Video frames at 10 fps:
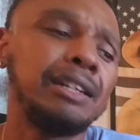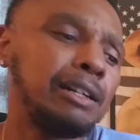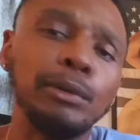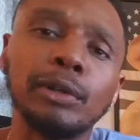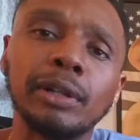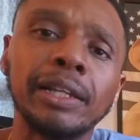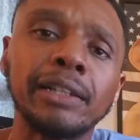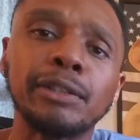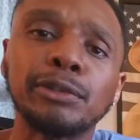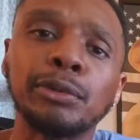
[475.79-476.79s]
more like
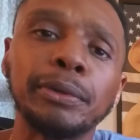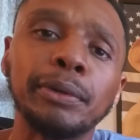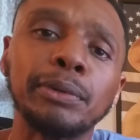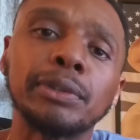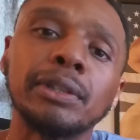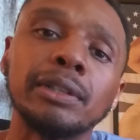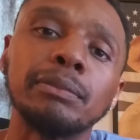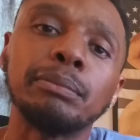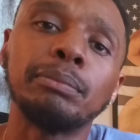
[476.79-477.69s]
tutorials on